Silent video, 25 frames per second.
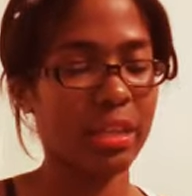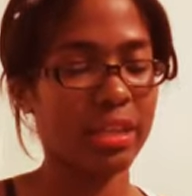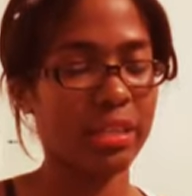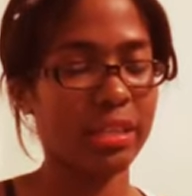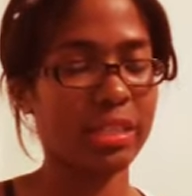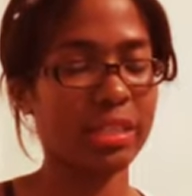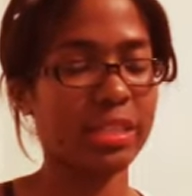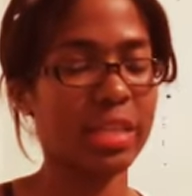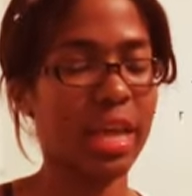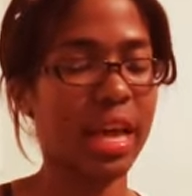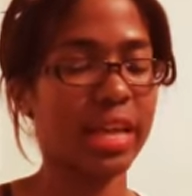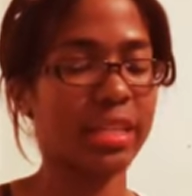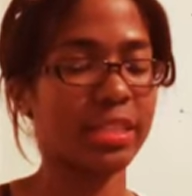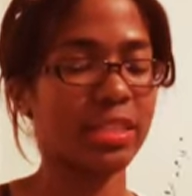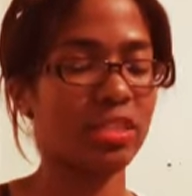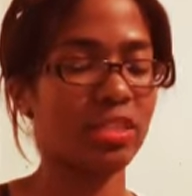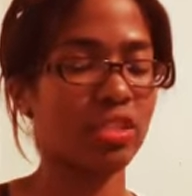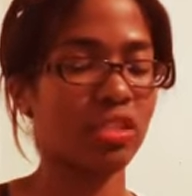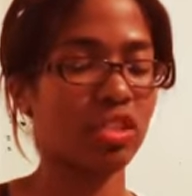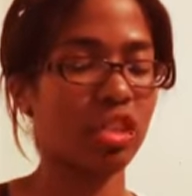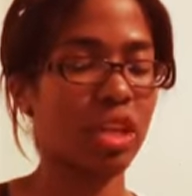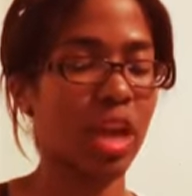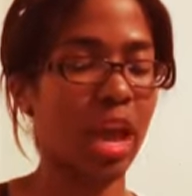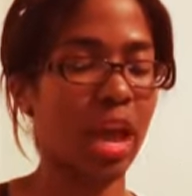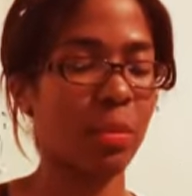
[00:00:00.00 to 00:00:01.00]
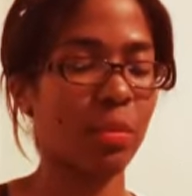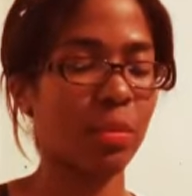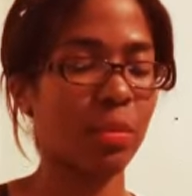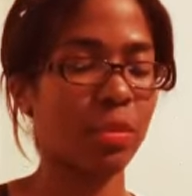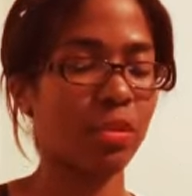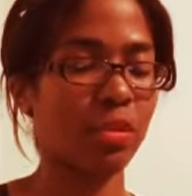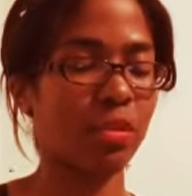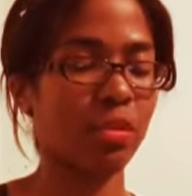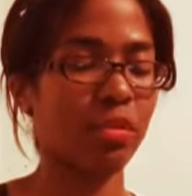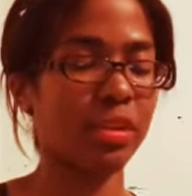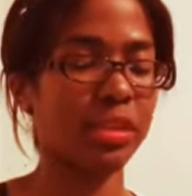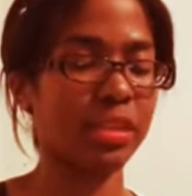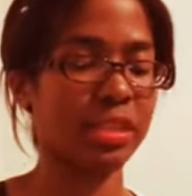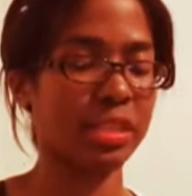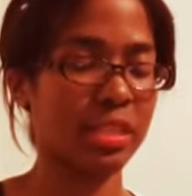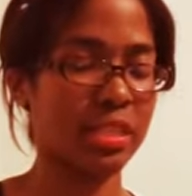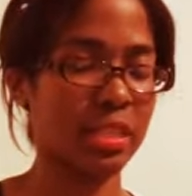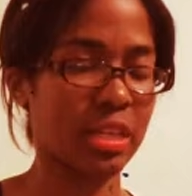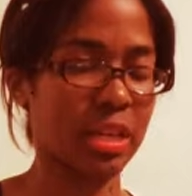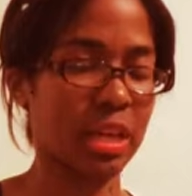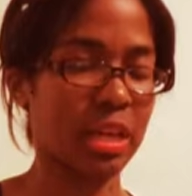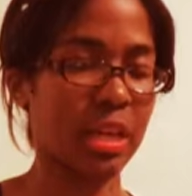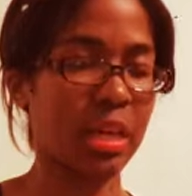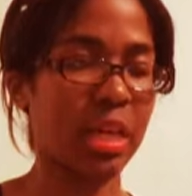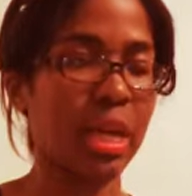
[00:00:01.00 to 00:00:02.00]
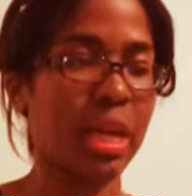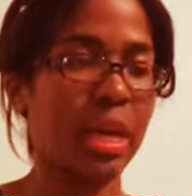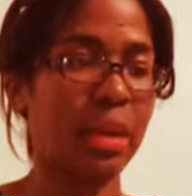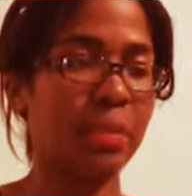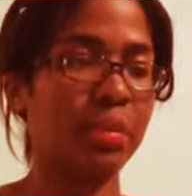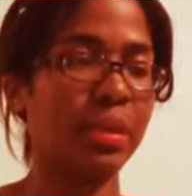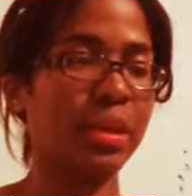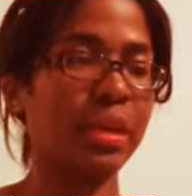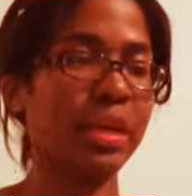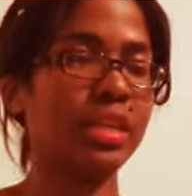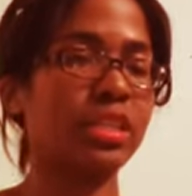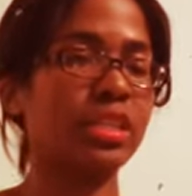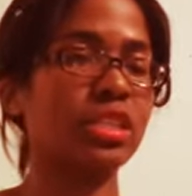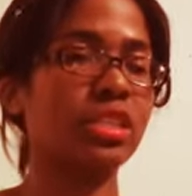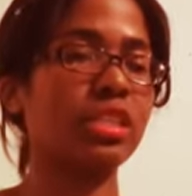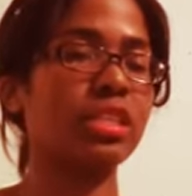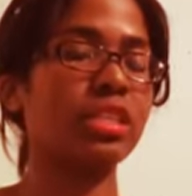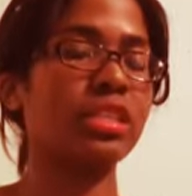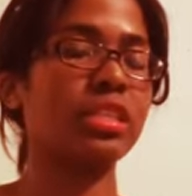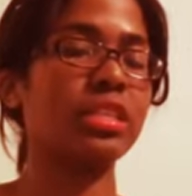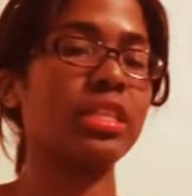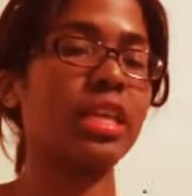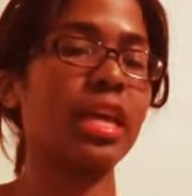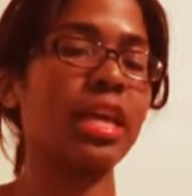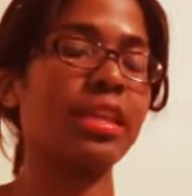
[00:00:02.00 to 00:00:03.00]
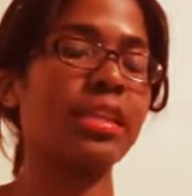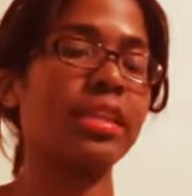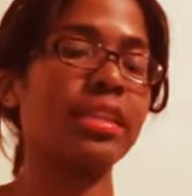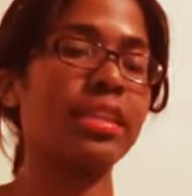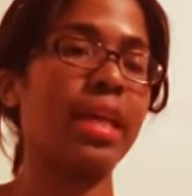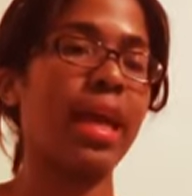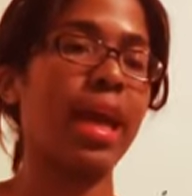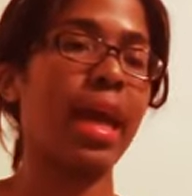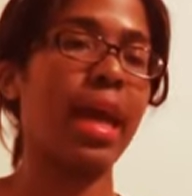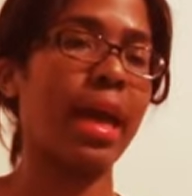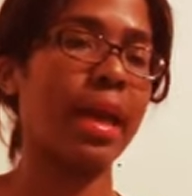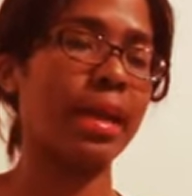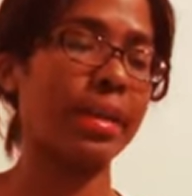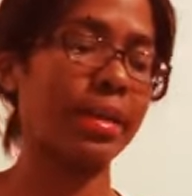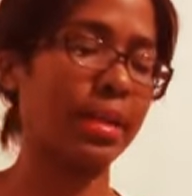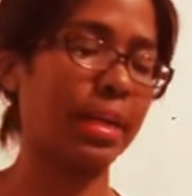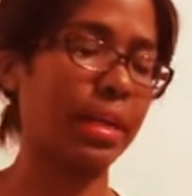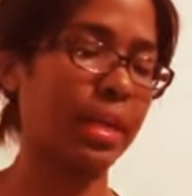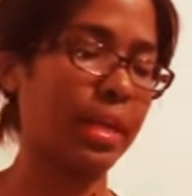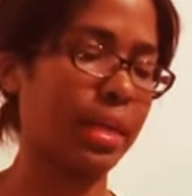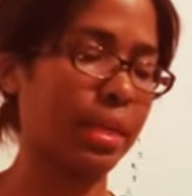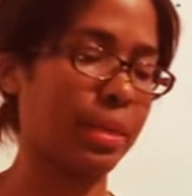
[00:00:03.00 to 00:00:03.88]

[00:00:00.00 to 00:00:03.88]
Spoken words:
decides to chat with Christy because she said that